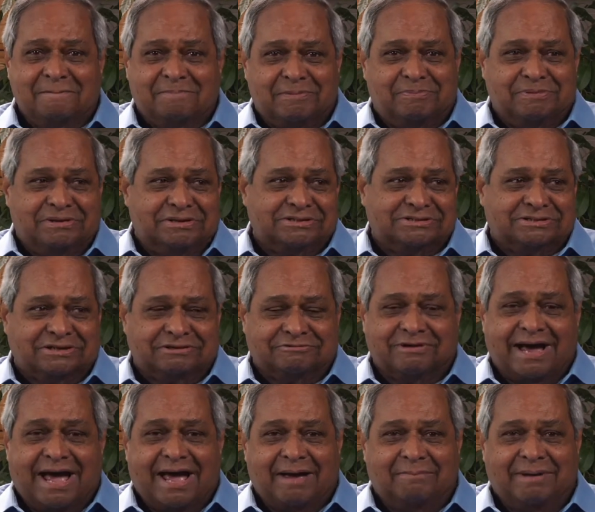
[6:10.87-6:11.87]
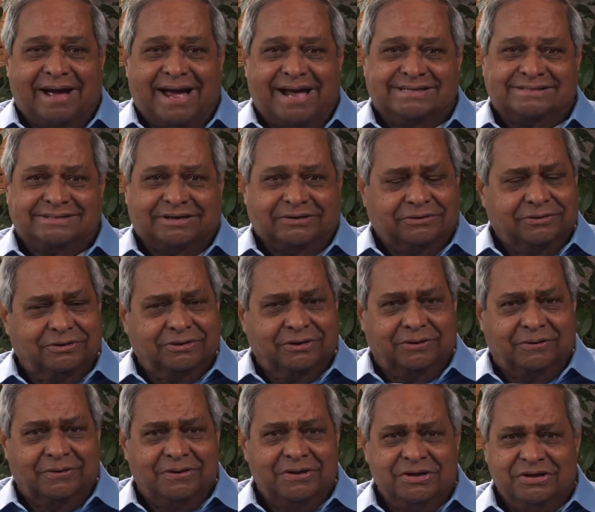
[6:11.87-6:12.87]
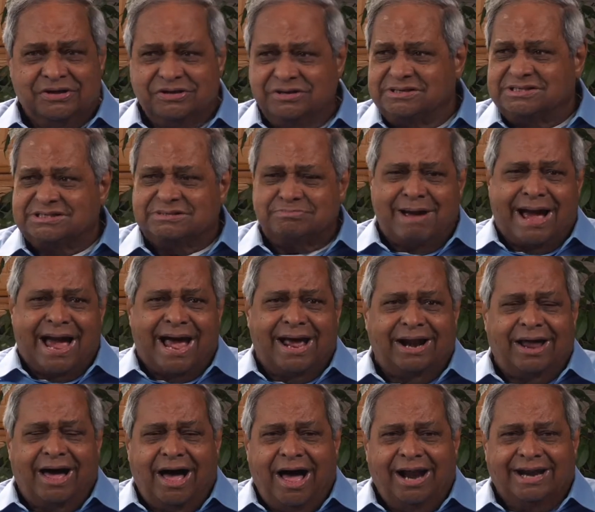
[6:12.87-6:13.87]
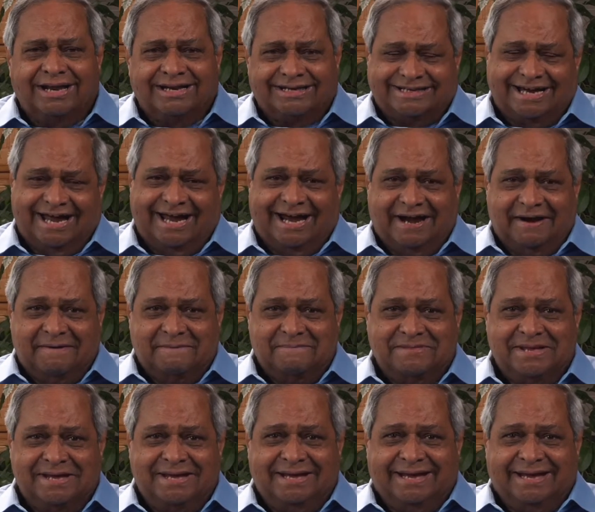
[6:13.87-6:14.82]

People used to drive by and say, Earl, you smile all the time.